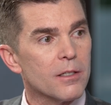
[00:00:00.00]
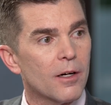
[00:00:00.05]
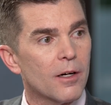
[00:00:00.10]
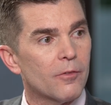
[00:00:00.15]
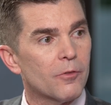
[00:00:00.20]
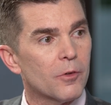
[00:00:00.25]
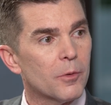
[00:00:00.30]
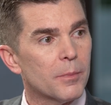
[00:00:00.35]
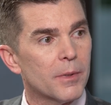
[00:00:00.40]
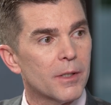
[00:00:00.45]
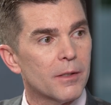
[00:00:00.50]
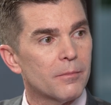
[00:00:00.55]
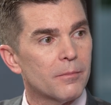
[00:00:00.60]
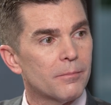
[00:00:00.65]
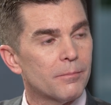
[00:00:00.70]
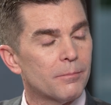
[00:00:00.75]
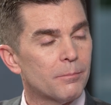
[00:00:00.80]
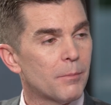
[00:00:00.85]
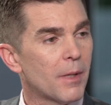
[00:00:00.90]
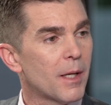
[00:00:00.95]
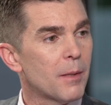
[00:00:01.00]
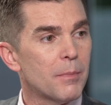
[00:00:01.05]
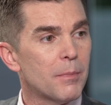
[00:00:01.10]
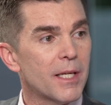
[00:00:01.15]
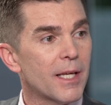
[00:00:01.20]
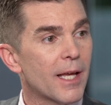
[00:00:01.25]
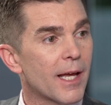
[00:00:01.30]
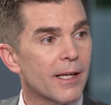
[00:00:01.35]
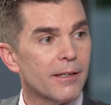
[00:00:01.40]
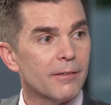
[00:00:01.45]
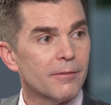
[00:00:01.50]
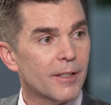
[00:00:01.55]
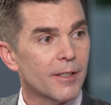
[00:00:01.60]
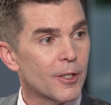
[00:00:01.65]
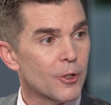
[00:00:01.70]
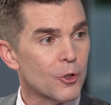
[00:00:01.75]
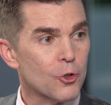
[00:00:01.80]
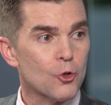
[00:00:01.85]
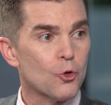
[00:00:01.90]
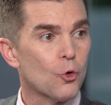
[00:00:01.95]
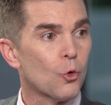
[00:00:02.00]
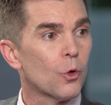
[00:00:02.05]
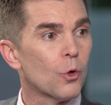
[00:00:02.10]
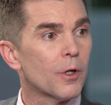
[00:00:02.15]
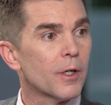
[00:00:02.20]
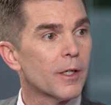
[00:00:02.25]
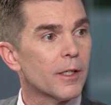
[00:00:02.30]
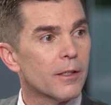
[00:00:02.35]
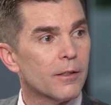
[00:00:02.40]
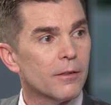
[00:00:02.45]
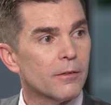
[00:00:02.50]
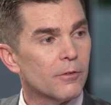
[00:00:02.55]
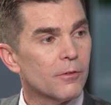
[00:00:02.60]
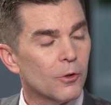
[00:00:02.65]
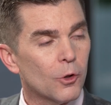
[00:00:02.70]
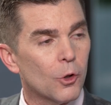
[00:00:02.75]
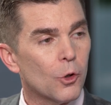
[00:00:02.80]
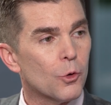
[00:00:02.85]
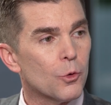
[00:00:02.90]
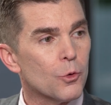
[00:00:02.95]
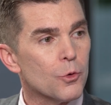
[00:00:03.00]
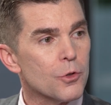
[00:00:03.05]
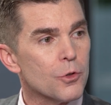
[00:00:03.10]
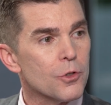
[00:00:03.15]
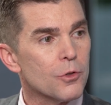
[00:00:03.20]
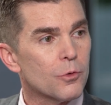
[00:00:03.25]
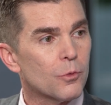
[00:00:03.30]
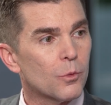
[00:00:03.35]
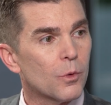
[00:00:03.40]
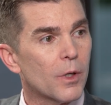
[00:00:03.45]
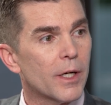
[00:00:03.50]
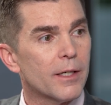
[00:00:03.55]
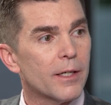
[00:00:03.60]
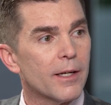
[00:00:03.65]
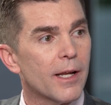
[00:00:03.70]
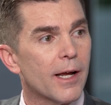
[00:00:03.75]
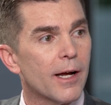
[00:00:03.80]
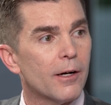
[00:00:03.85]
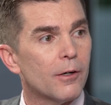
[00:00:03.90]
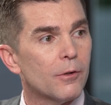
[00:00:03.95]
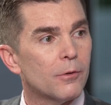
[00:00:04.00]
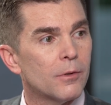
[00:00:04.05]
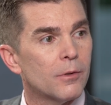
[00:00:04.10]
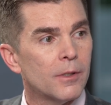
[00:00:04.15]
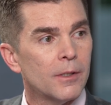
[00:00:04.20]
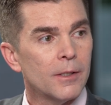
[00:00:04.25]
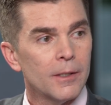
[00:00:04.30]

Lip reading: government may be at historic lows right now.